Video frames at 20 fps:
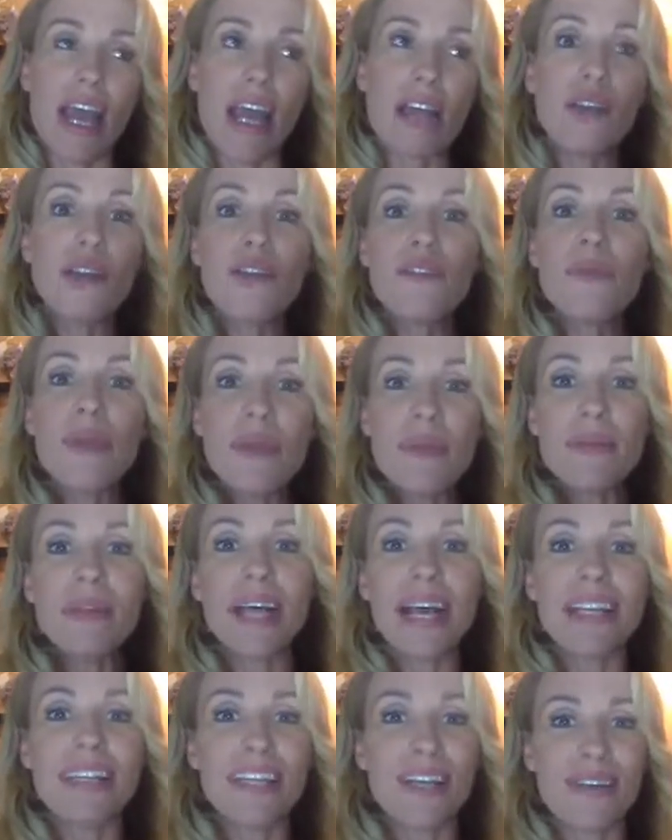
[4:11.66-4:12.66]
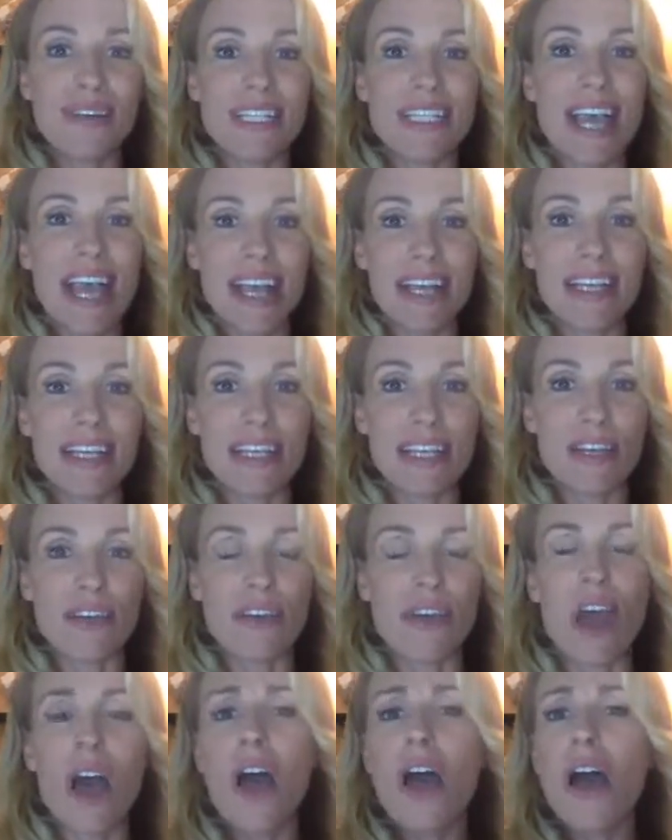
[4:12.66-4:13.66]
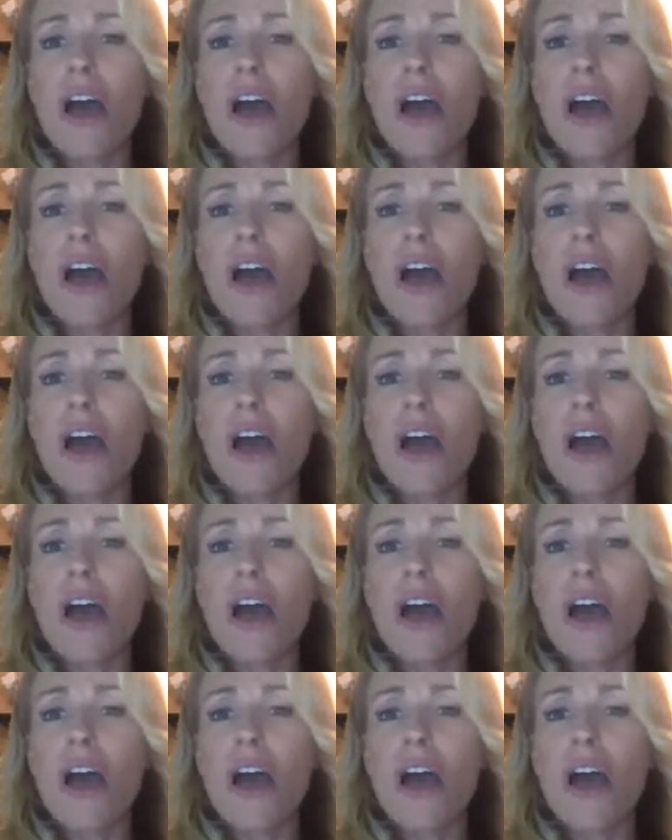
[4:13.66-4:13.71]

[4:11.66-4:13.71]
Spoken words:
A lot of people out there are telling you,